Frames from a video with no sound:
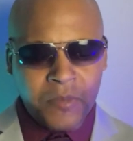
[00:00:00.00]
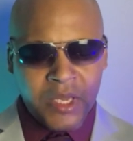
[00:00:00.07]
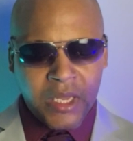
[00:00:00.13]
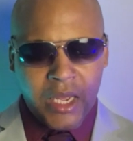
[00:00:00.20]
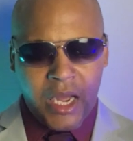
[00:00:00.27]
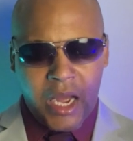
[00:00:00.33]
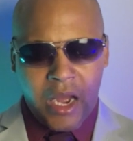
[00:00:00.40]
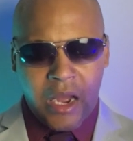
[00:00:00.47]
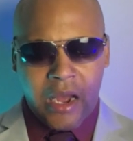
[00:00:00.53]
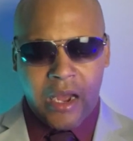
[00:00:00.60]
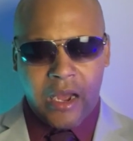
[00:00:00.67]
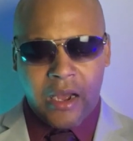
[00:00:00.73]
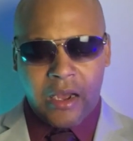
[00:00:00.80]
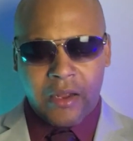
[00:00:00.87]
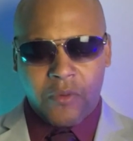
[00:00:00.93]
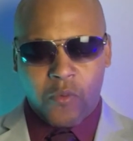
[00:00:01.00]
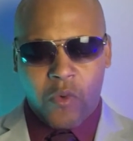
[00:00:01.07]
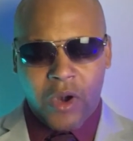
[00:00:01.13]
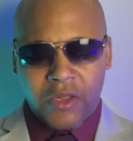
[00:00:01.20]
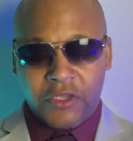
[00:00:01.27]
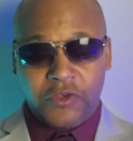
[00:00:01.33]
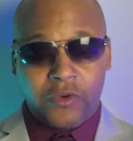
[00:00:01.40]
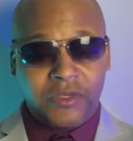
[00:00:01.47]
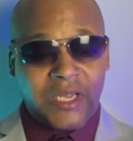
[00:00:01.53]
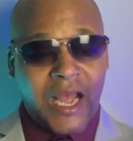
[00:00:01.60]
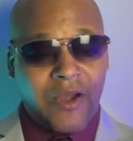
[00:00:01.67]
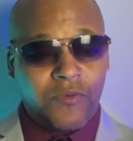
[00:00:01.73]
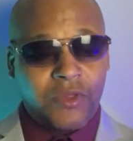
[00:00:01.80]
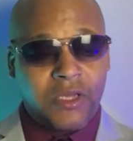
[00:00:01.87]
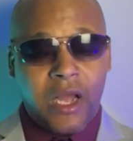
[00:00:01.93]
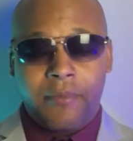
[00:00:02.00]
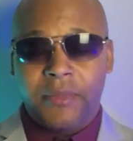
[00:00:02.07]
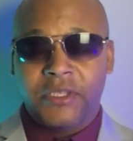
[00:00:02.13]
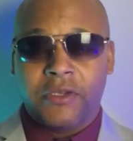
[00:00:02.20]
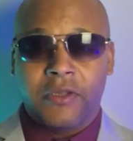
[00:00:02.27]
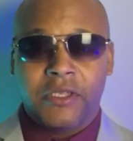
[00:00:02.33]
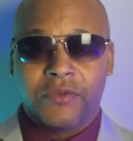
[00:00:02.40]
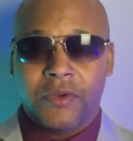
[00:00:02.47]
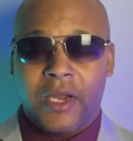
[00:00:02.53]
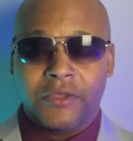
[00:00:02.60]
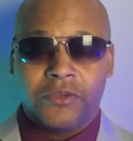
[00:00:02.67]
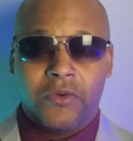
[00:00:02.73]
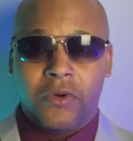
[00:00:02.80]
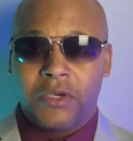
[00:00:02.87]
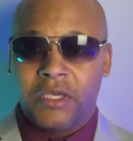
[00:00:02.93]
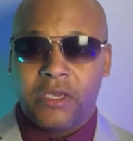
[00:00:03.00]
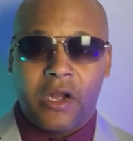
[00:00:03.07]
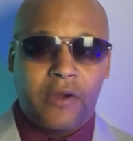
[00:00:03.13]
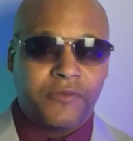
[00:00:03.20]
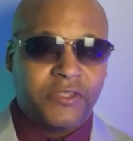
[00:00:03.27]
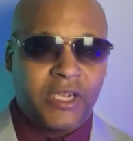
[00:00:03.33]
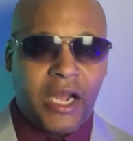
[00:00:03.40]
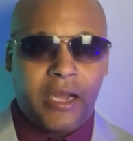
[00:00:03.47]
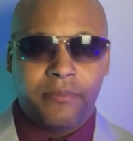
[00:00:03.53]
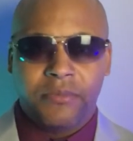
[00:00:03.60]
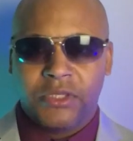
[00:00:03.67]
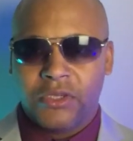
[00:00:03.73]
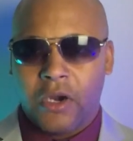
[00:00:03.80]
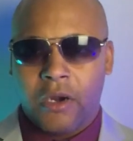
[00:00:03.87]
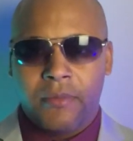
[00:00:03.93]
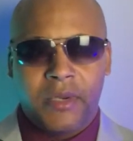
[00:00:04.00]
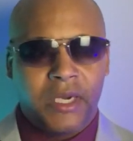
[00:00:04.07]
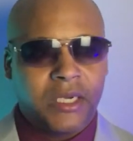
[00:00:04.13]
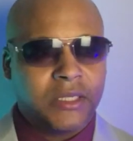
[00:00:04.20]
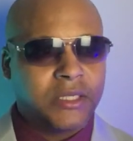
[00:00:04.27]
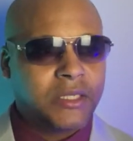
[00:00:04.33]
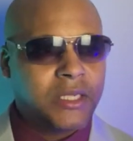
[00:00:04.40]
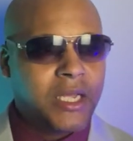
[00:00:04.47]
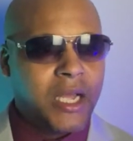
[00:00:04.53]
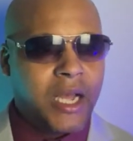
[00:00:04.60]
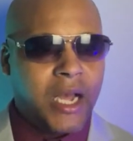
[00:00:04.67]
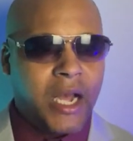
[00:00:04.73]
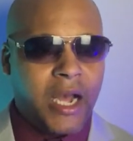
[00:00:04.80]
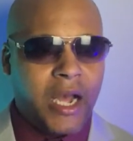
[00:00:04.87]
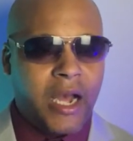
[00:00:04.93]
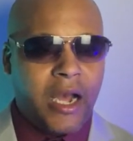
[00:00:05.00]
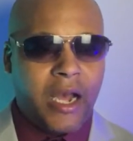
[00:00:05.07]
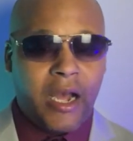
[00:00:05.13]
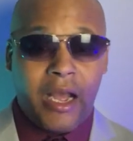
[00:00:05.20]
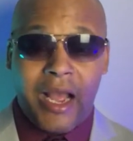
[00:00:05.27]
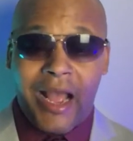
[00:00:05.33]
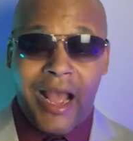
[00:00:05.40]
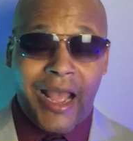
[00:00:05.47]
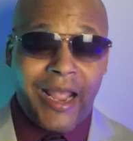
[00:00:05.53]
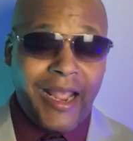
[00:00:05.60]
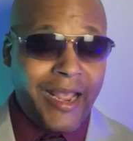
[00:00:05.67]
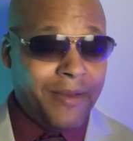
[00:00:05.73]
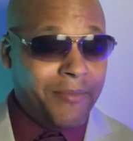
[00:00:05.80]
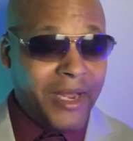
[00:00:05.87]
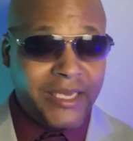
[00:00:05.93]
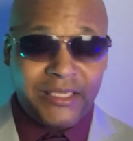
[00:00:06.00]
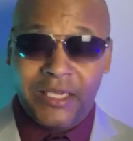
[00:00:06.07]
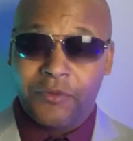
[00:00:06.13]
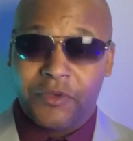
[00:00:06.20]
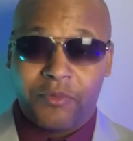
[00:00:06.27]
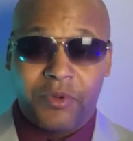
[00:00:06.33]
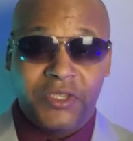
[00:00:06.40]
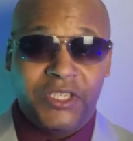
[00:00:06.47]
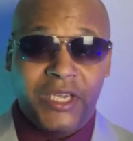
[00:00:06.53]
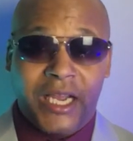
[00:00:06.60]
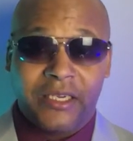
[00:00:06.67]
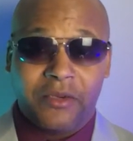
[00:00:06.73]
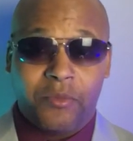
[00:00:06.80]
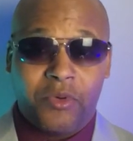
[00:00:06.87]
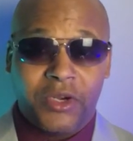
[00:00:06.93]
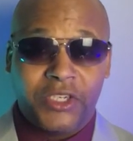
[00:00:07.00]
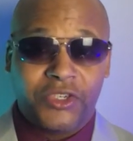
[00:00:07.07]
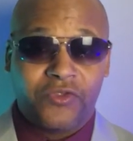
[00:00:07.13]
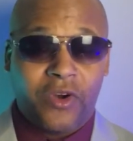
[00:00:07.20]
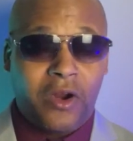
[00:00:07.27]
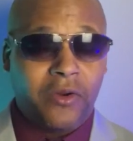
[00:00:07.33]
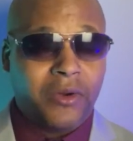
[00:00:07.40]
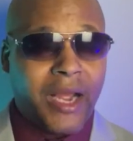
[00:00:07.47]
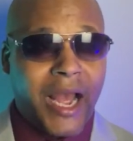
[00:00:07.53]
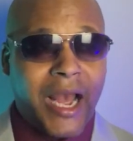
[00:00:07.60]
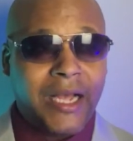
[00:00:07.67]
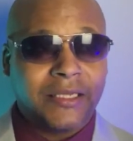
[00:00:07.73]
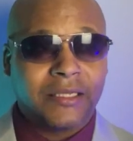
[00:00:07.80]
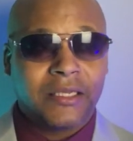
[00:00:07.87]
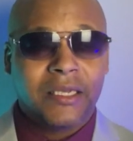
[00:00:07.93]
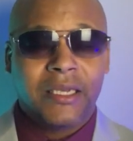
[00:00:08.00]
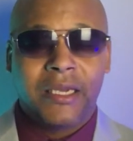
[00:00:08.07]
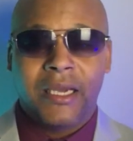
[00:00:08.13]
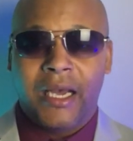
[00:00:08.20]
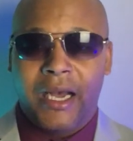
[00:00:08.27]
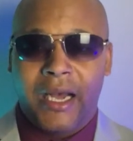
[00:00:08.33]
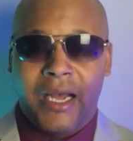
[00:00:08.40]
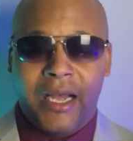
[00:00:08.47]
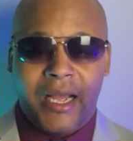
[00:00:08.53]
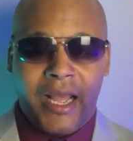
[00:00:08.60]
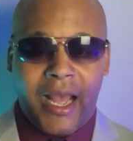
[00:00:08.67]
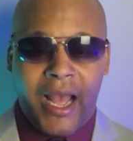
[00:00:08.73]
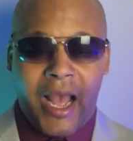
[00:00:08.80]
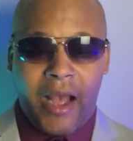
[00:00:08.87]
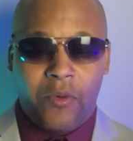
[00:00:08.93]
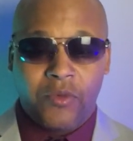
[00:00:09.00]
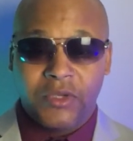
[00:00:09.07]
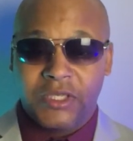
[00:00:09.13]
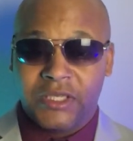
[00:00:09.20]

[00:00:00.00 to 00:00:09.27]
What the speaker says: One of the stories I have with compliments on this one, I was going to a coffee shop, Starbucks, and man, this thing was projecting pretty strong, guys. I was